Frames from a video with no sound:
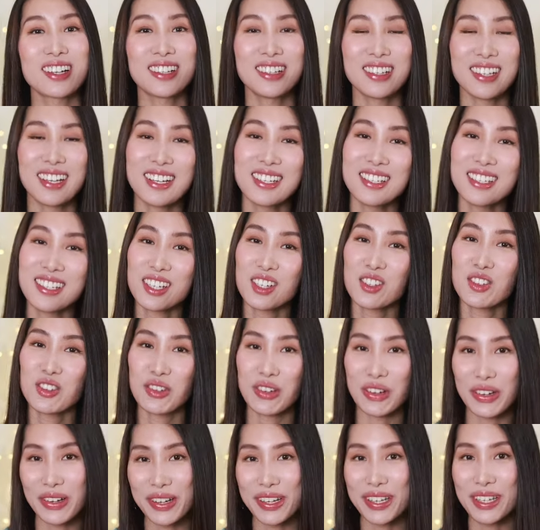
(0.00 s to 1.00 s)
classic
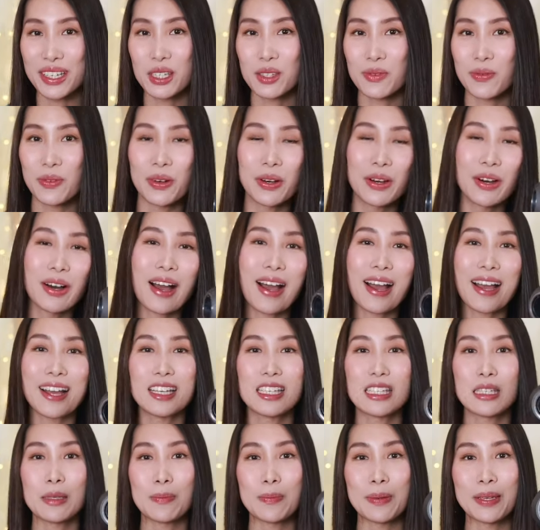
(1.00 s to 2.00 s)
choice for
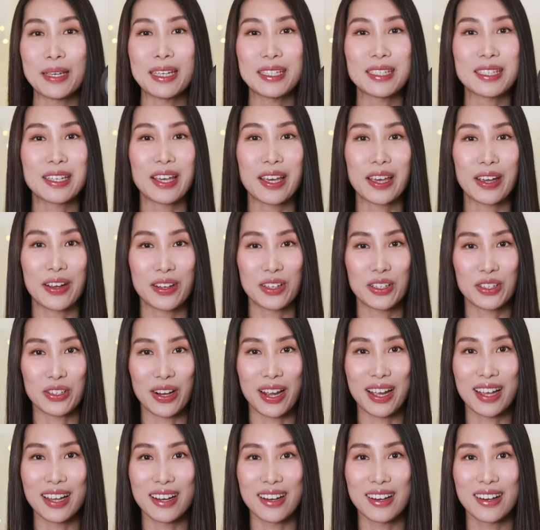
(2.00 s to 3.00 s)
high-speed hair
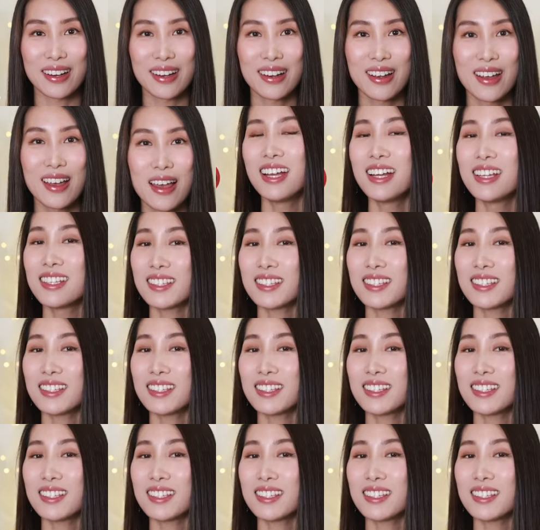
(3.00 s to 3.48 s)
dryer.